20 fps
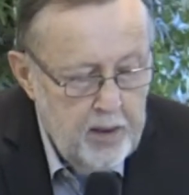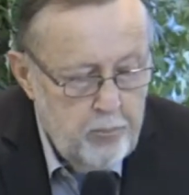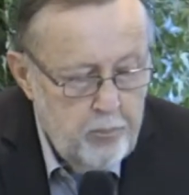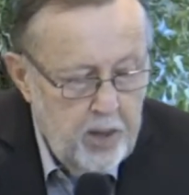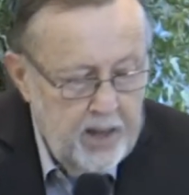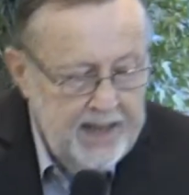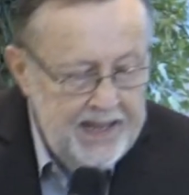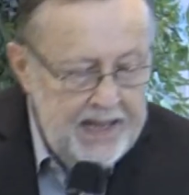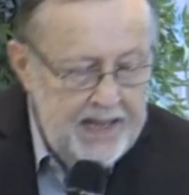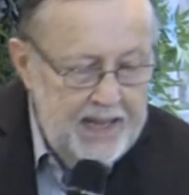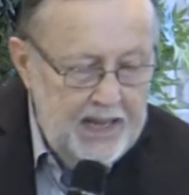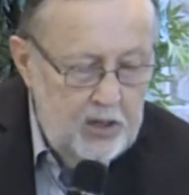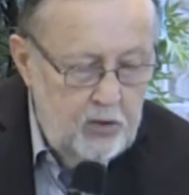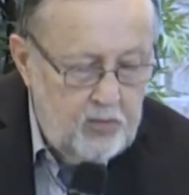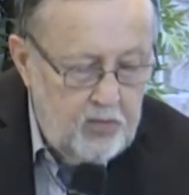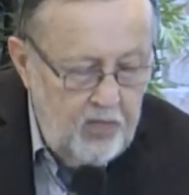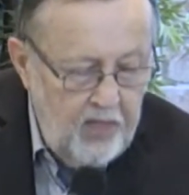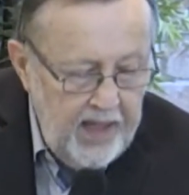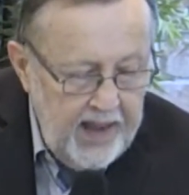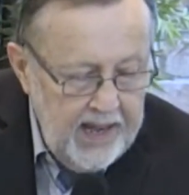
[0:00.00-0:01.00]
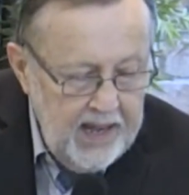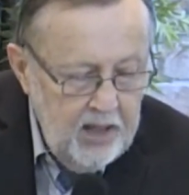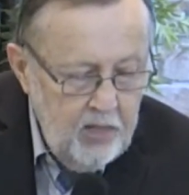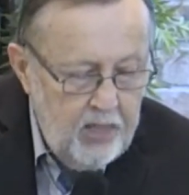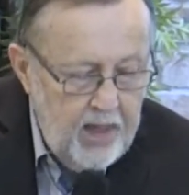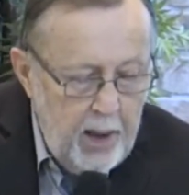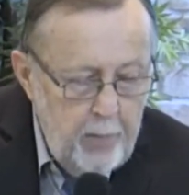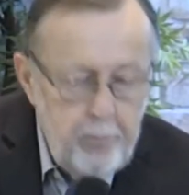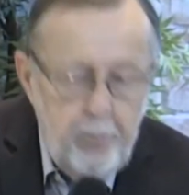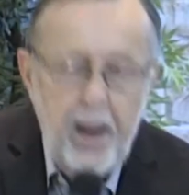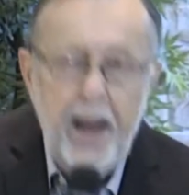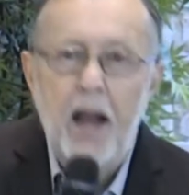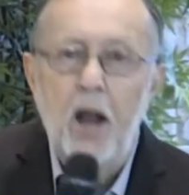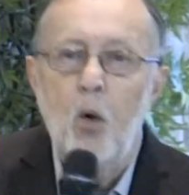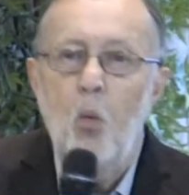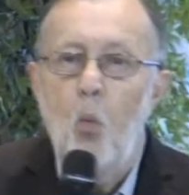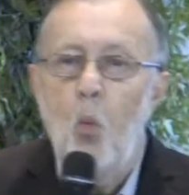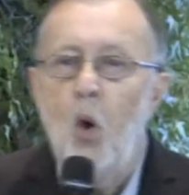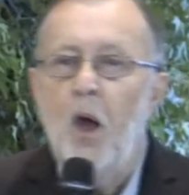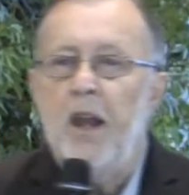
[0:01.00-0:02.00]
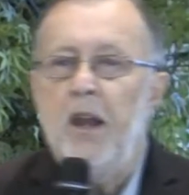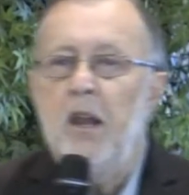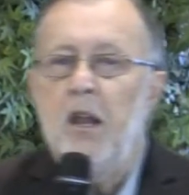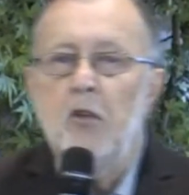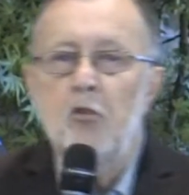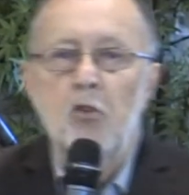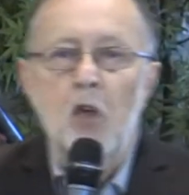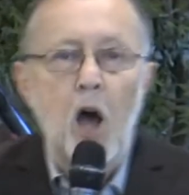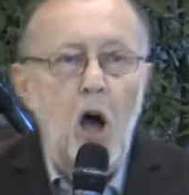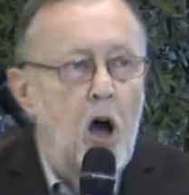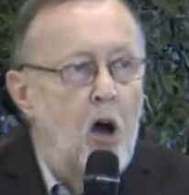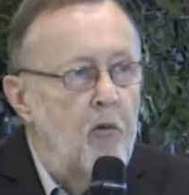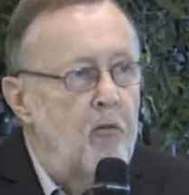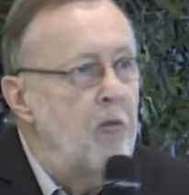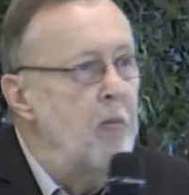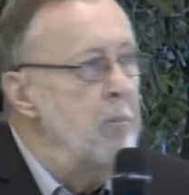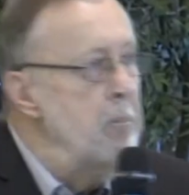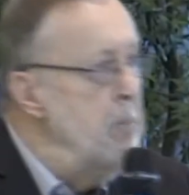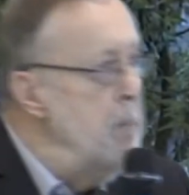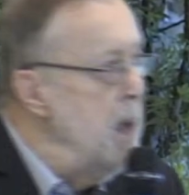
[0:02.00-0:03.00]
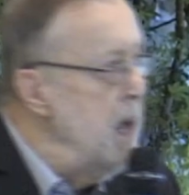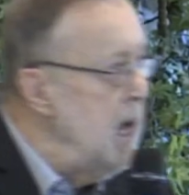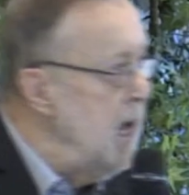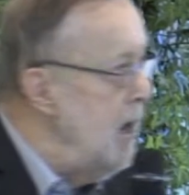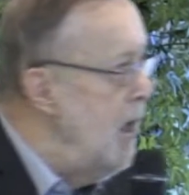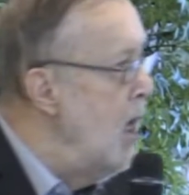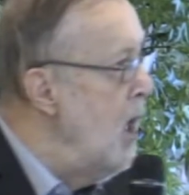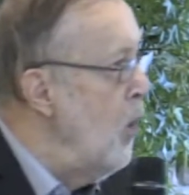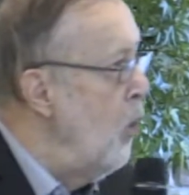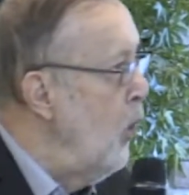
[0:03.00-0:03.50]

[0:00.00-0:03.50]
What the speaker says: But it is they that bear witness of me.